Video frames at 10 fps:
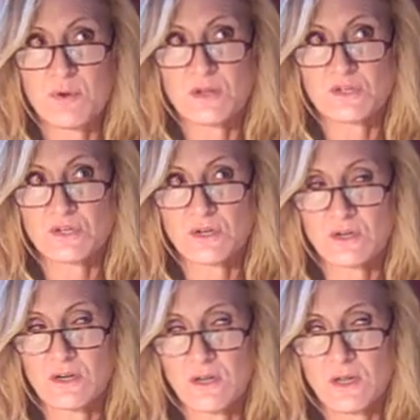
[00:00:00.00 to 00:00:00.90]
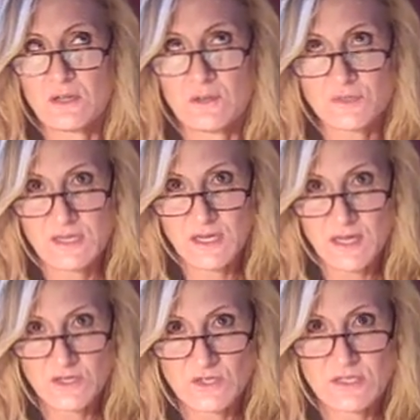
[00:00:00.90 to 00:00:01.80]
pressure, losing
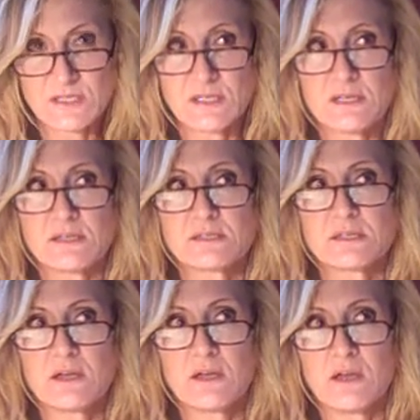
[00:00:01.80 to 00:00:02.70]
consciousness,